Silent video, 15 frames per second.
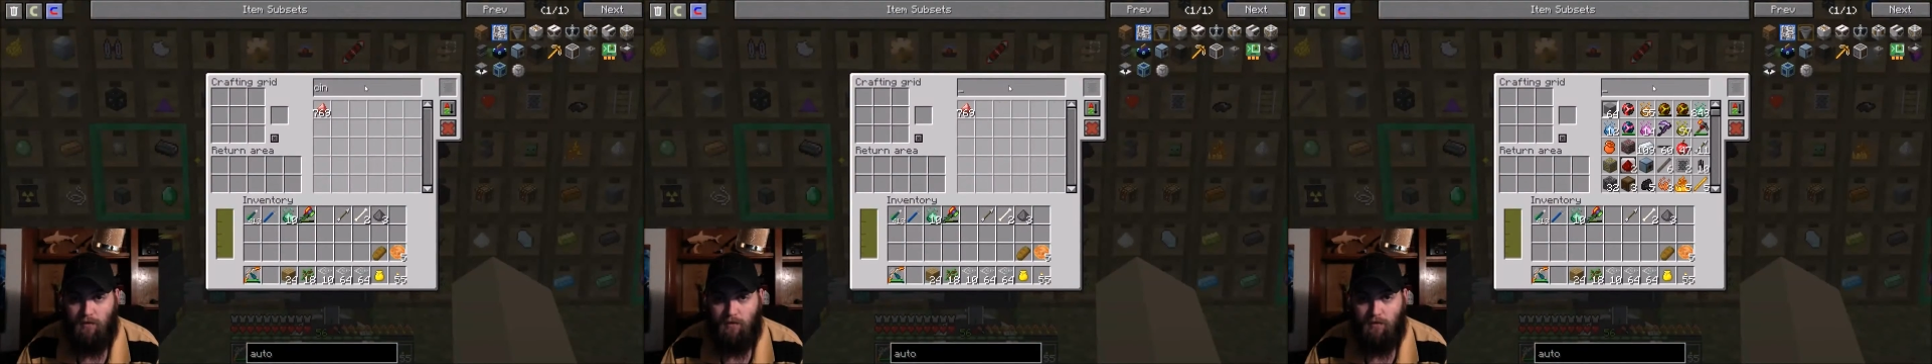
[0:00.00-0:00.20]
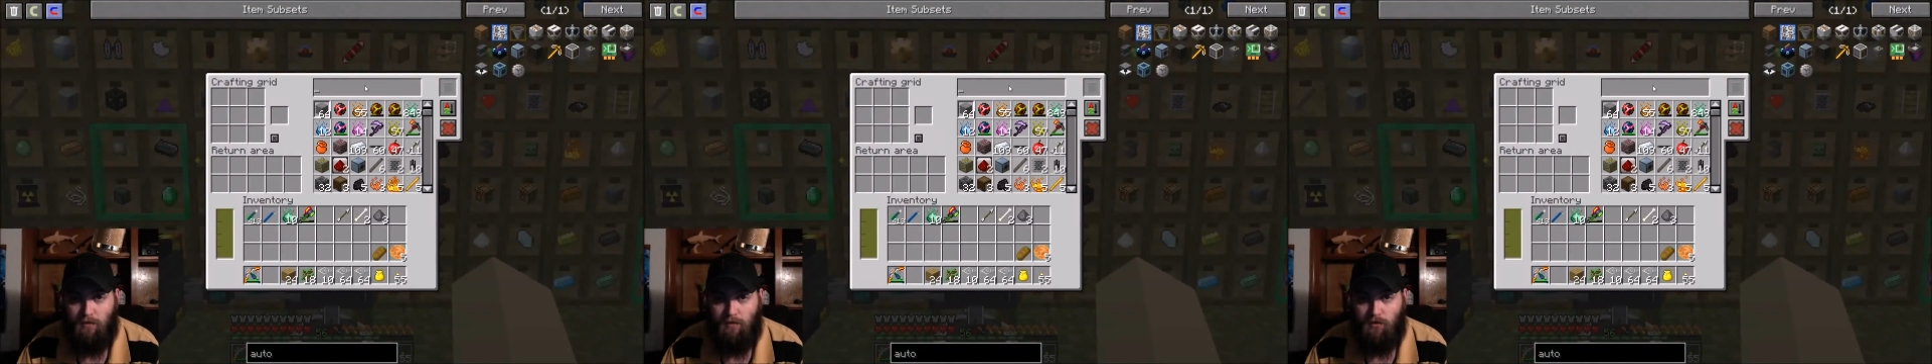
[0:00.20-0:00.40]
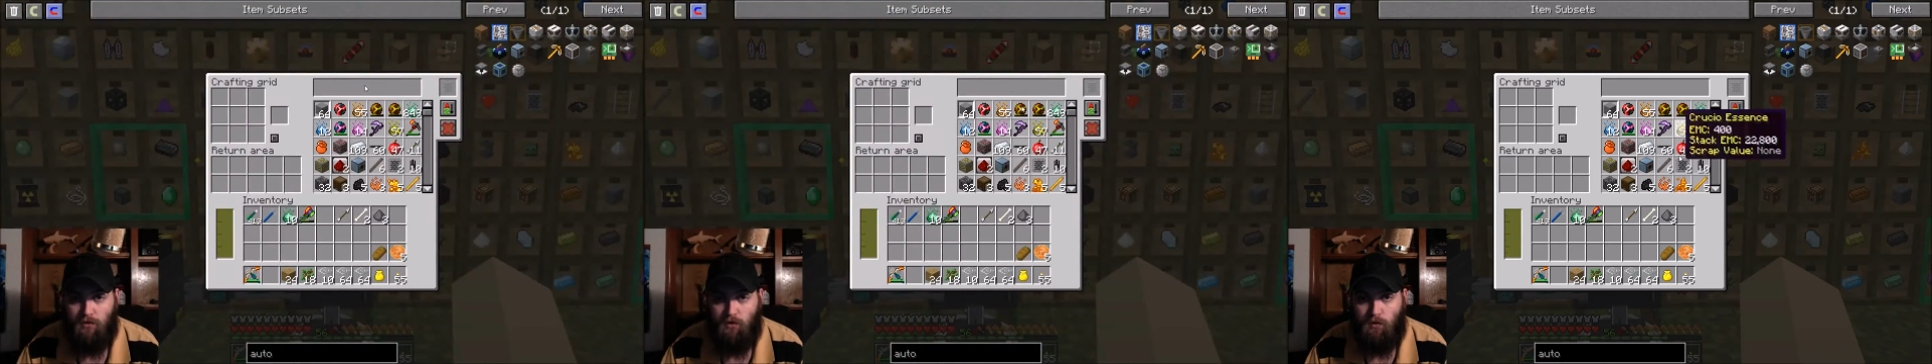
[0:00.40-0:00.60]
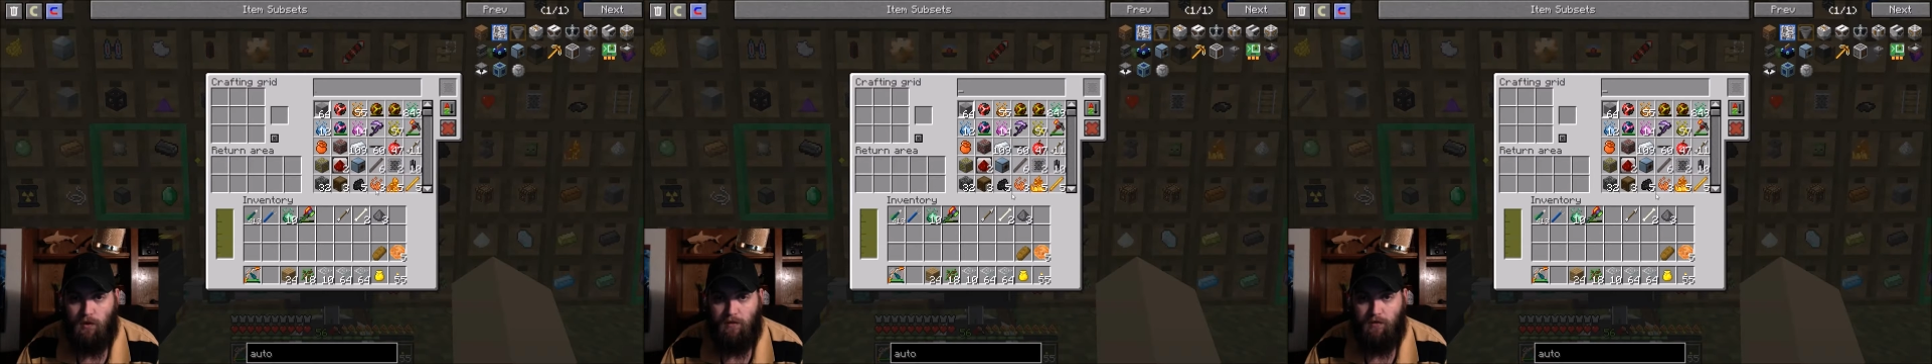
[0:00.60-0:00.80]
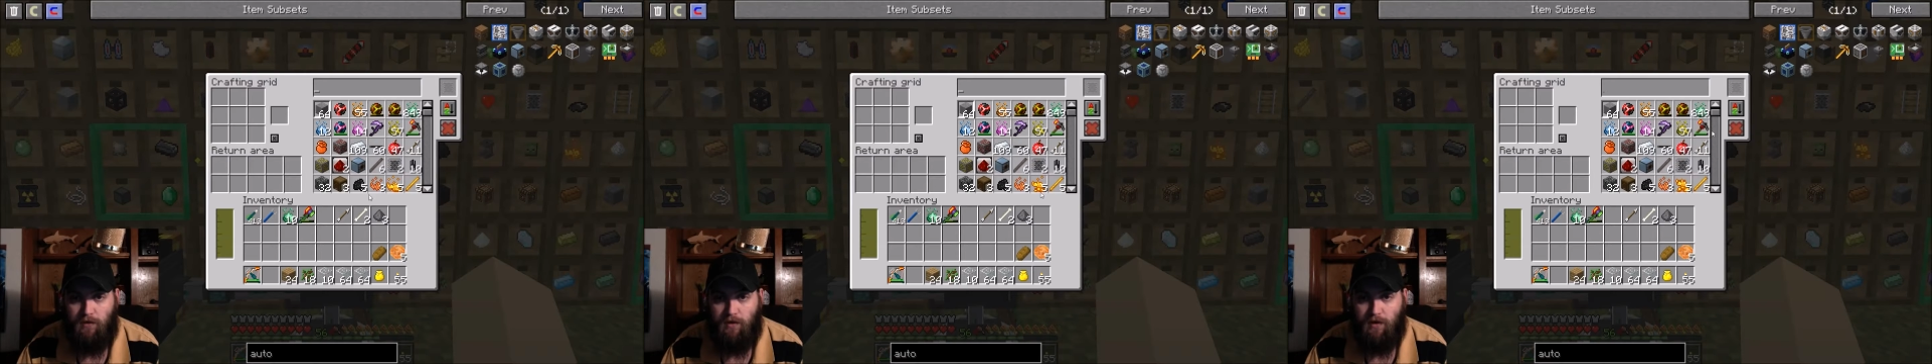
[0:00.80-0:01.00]
So
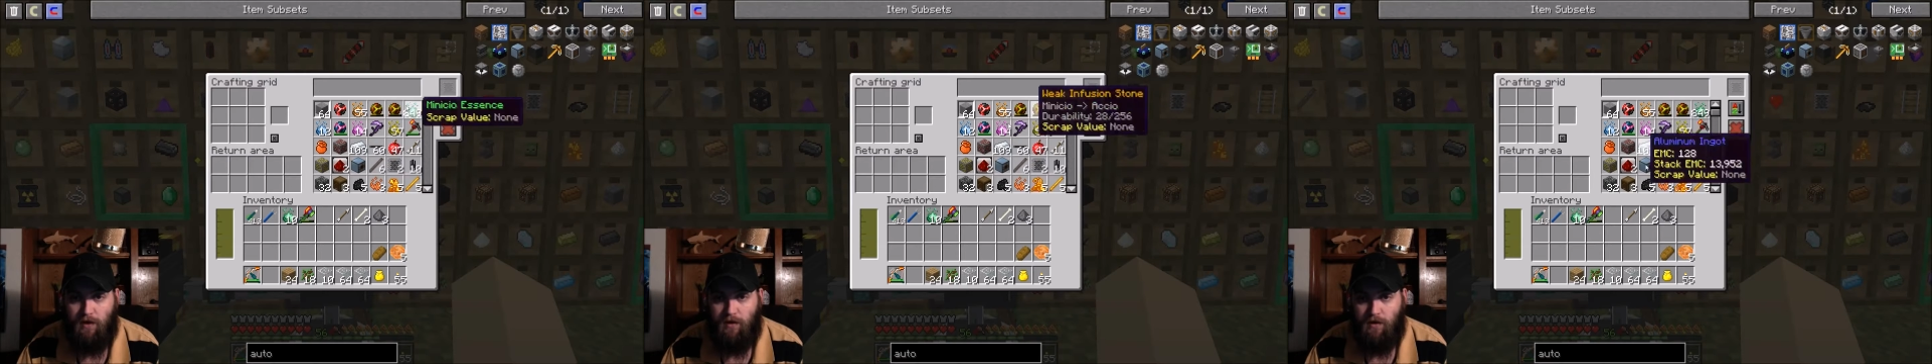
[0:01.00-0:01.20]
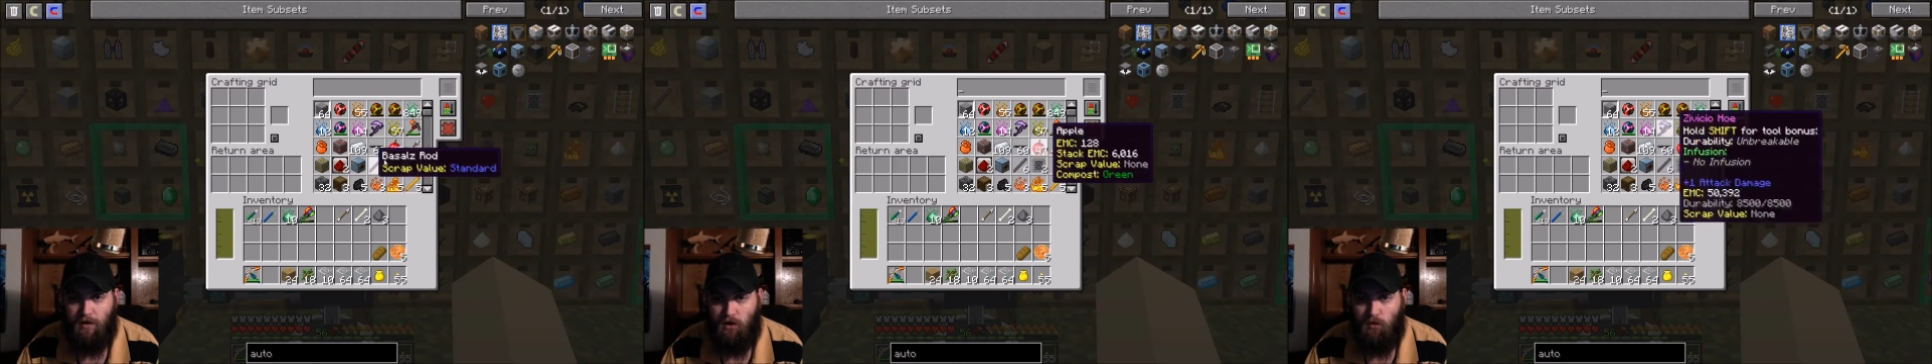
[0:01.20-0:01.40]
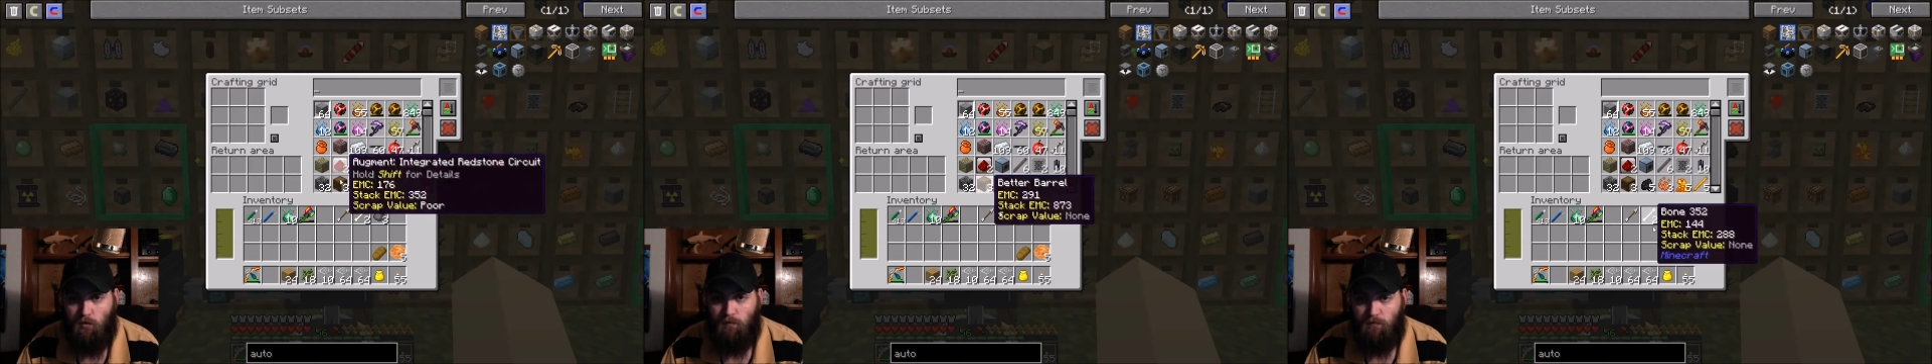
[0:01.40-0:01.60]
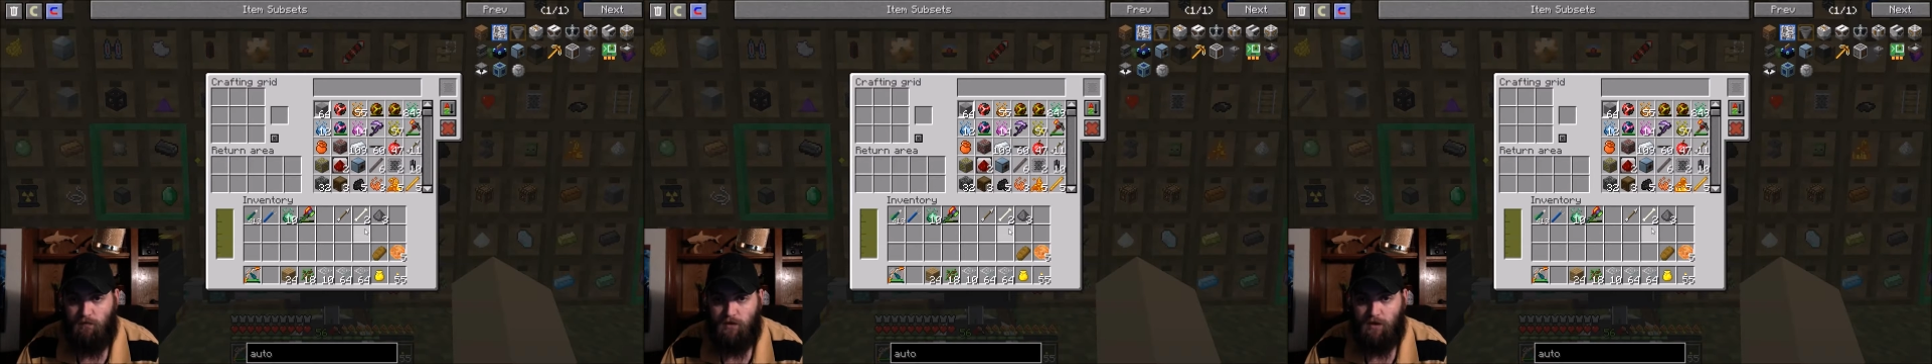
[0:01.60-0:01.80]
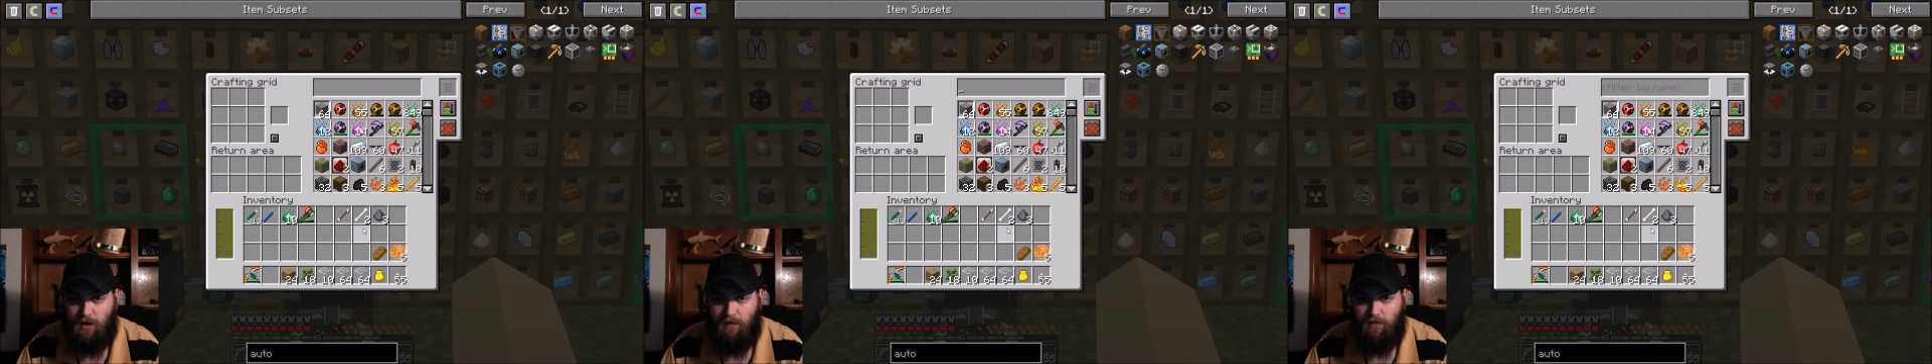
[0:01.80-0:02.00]
everything that you
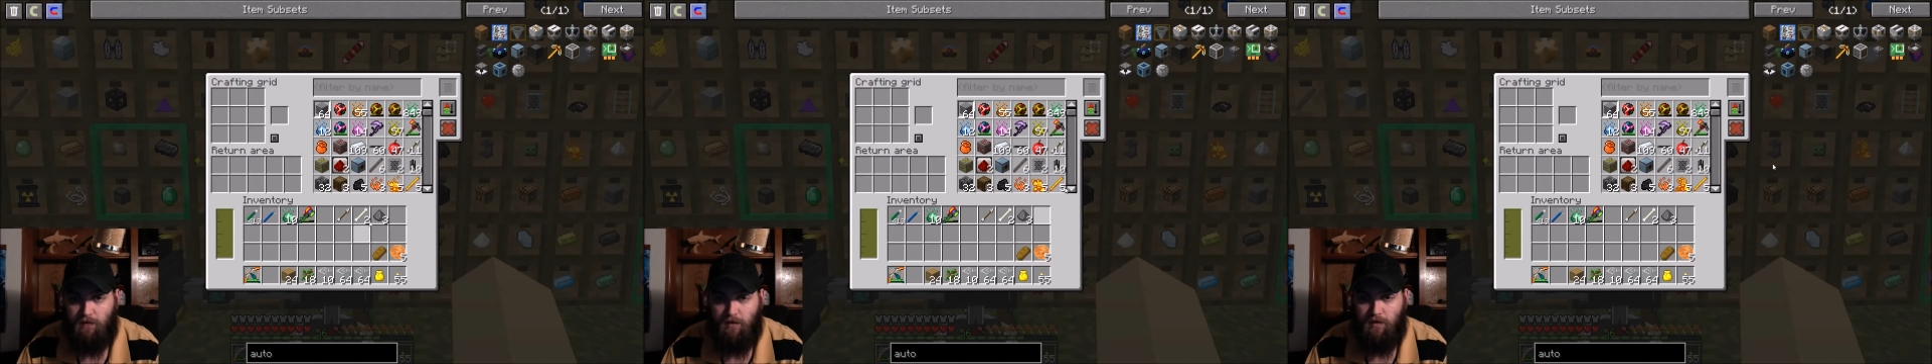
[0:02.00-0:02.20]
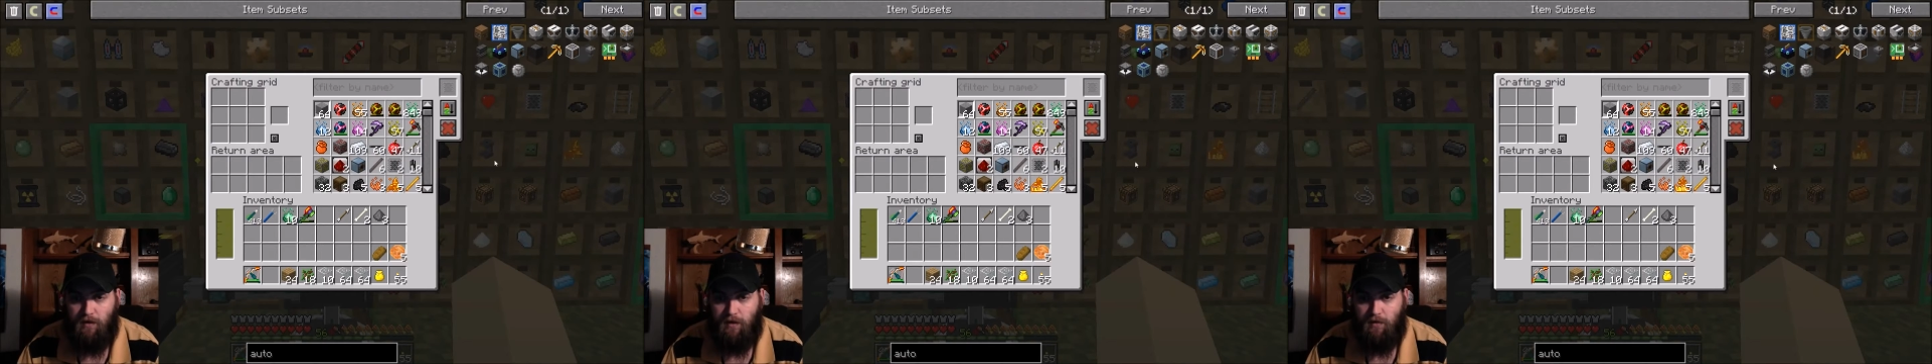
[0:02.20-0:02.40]
stuffed in there,